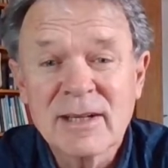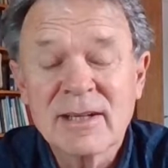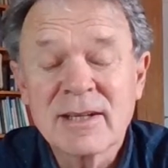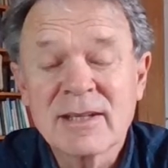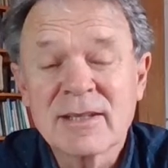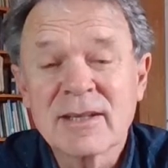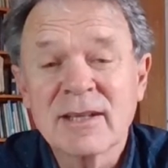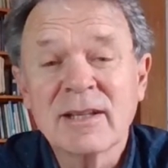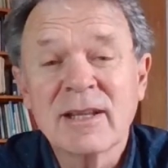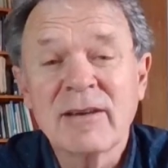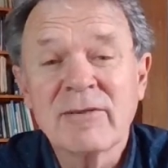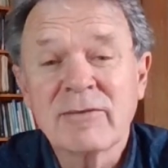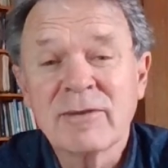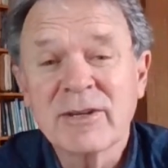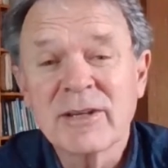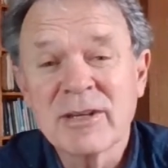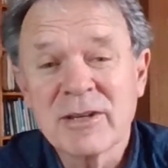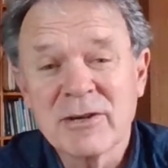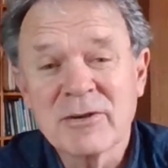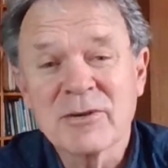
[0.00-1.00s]
It's a
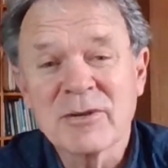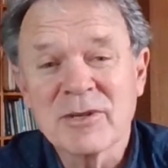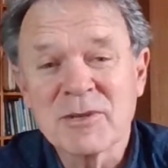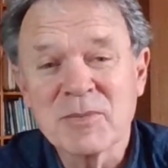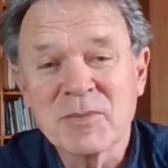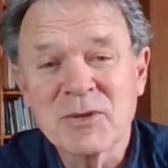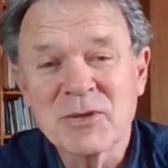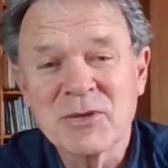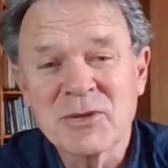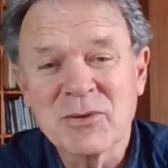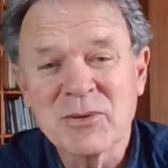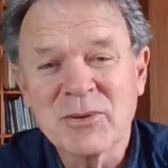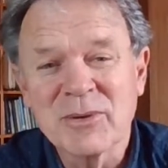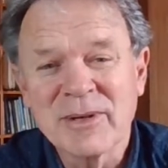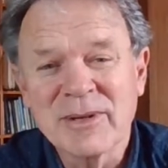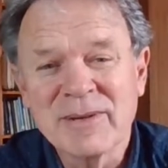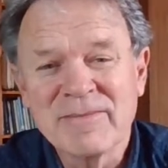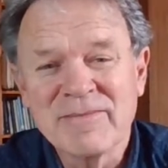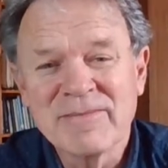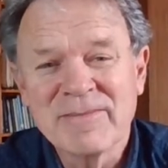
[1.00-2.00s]
lovely Christmas
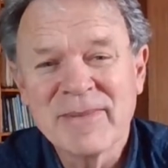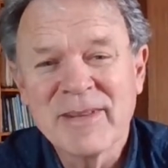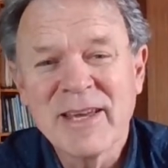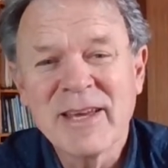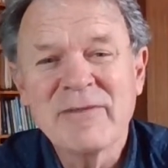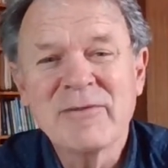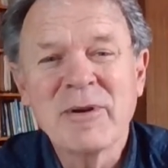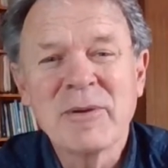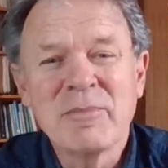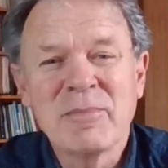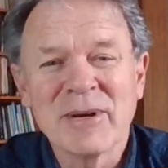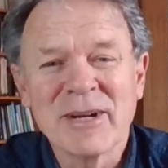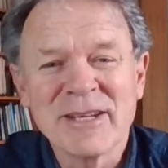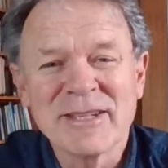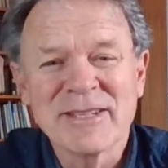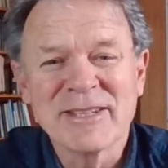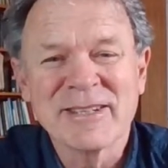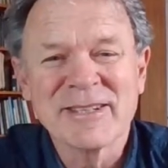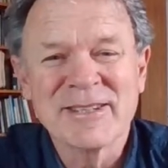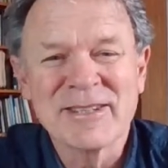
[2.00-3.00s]
story. Every
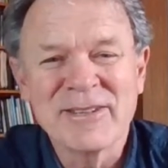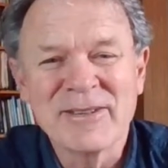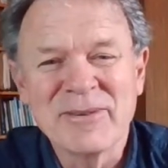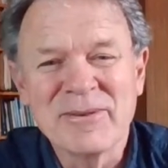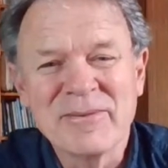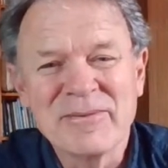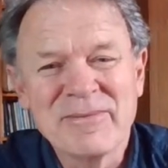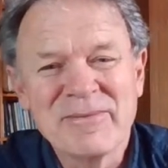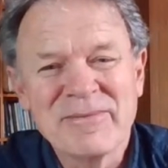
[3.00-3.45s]
blessing to you.